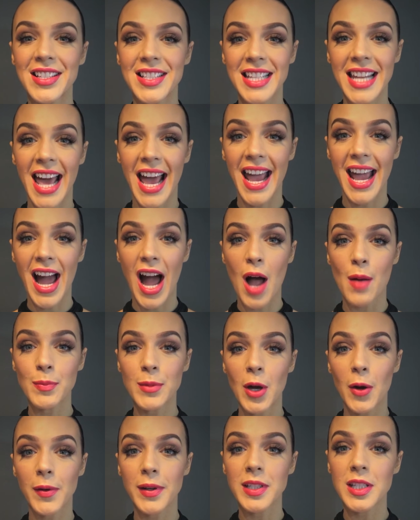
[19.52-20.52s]
today I'm
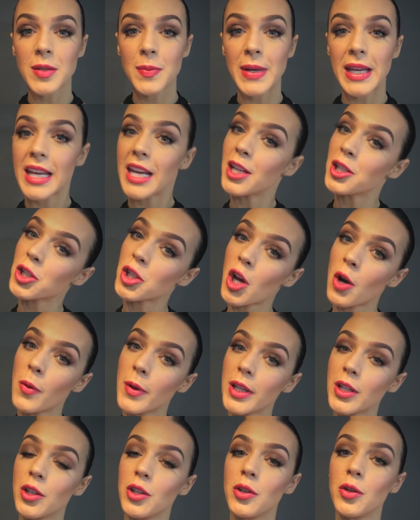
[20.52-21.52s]
going to be
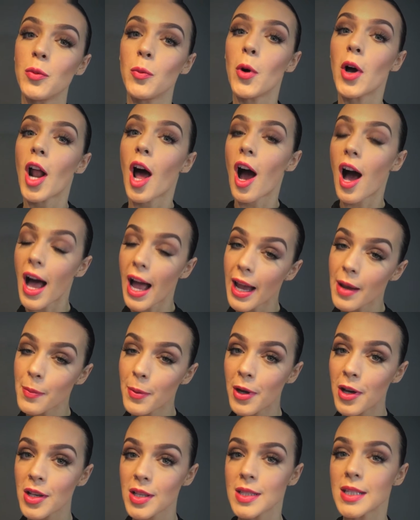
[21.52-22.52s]
showing you what I
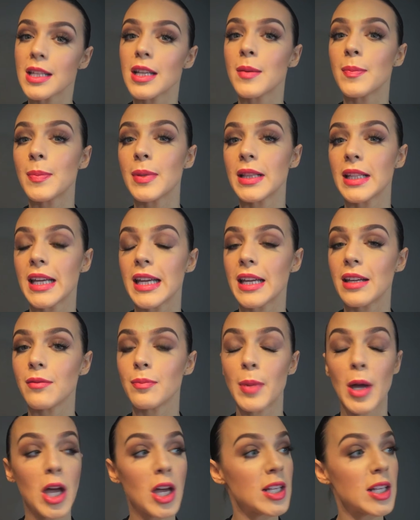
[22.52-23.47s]
personally believe